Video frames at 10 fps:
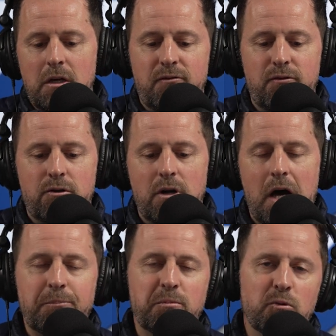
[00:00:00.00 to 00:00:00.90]
for
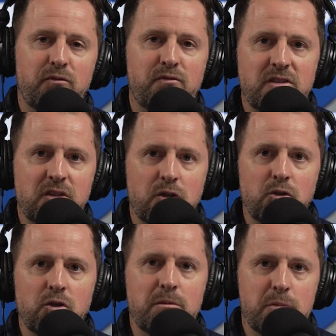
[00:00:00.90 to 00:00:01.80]
optimal
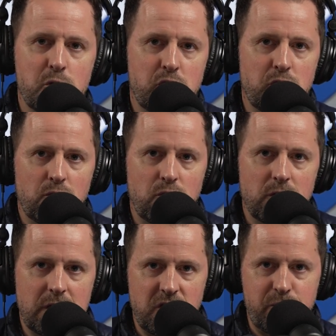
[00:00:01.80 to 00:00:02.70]
physical,
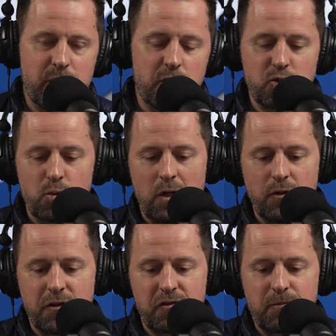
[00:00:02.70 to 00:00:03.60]
emotional, and spiritual
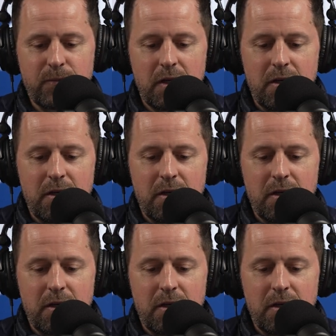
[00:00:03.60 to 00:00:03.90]
wellness.